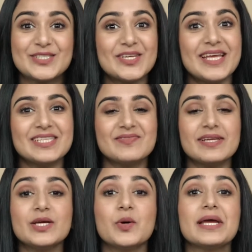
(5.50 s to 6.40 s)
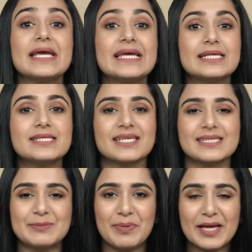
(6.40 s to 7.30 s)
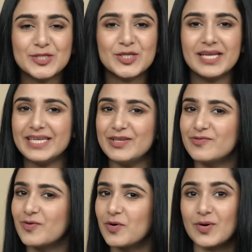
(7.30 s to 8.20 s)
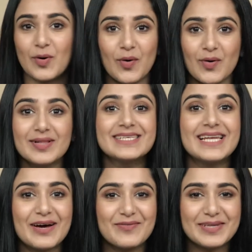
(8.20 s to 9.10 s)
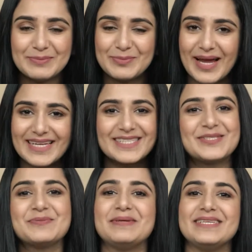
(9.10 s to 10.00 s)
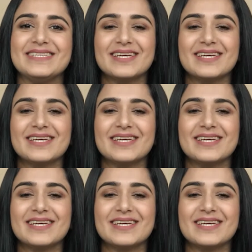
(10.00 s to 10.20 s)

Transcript: Today's video is specially for all the lovely brides-to-be.